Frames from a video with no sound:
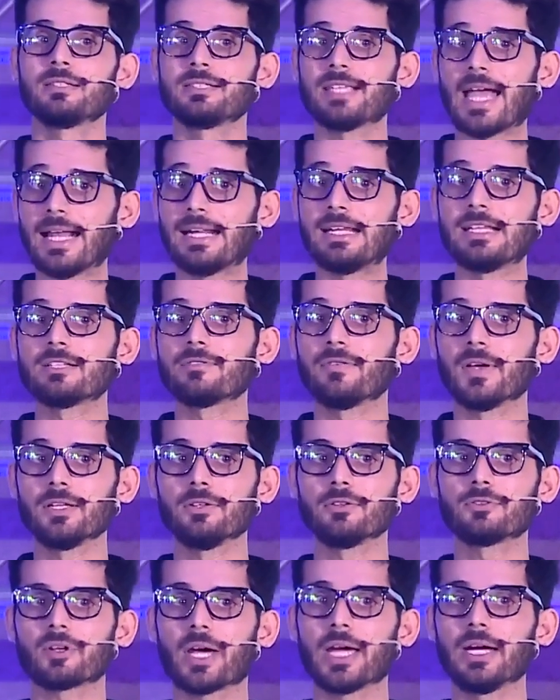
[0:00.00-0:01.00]
challenge when
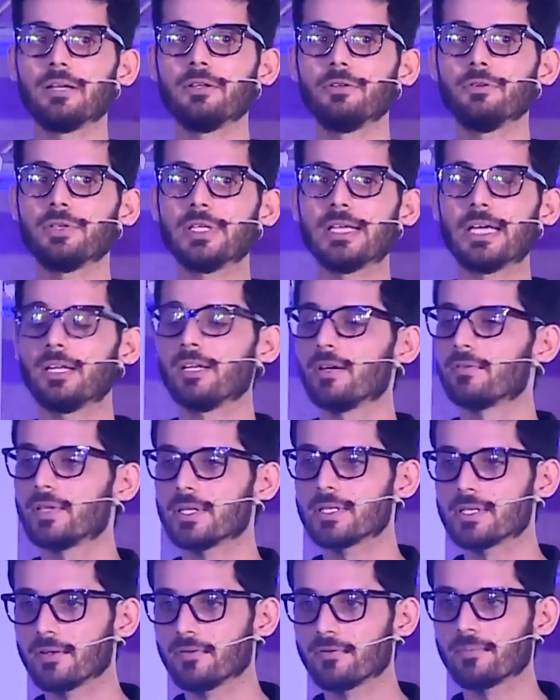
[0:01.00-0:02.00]
you tried using any of the
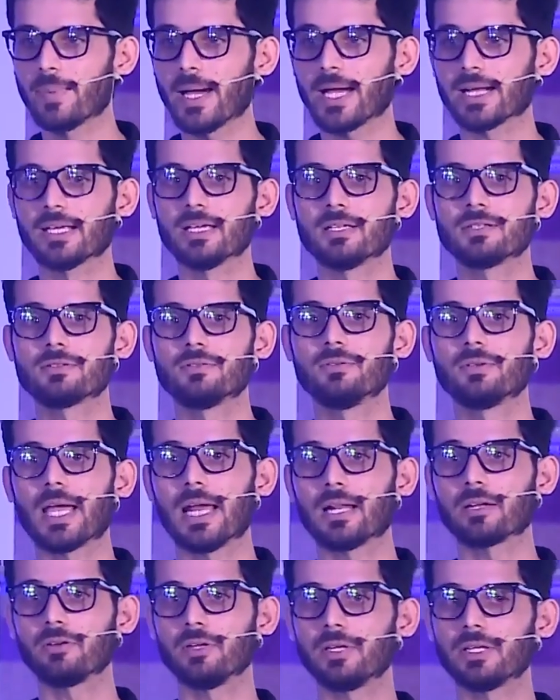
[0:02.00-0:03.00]
drift package to
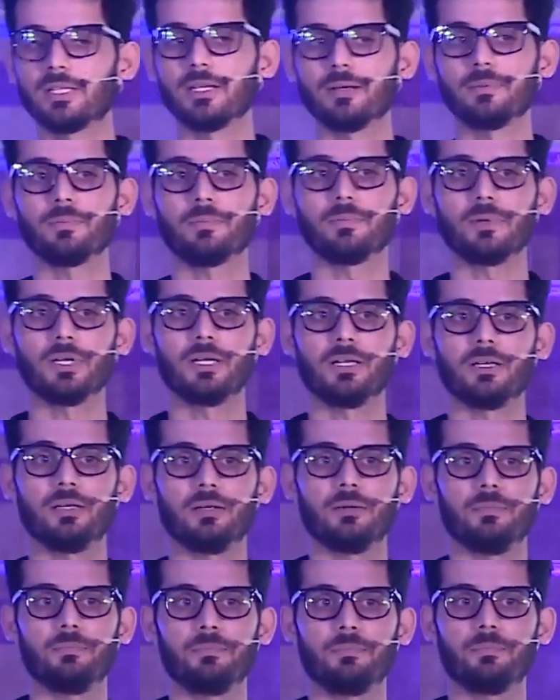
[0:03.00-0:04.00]
calculate
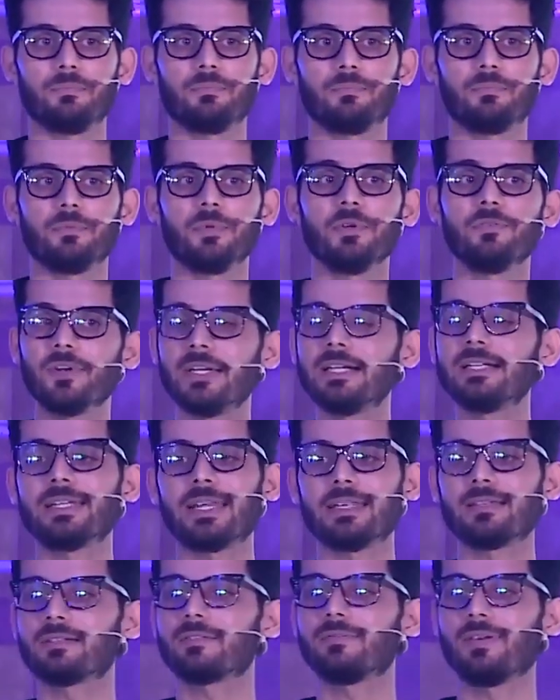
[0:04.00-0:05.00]
the different
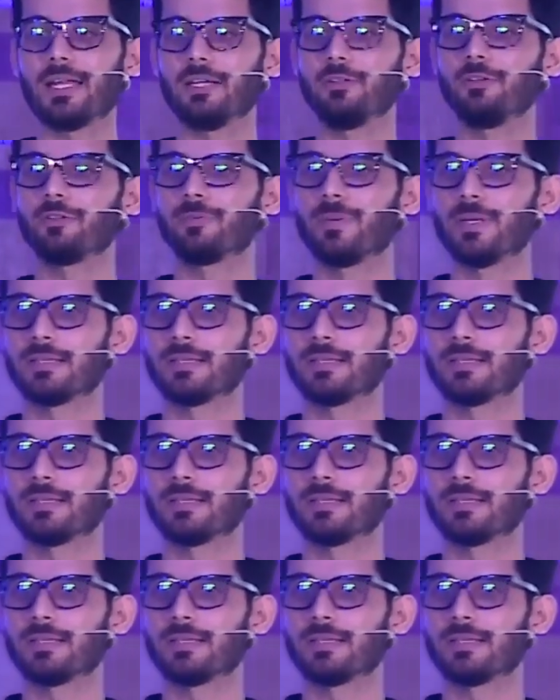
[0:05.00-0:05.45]
test values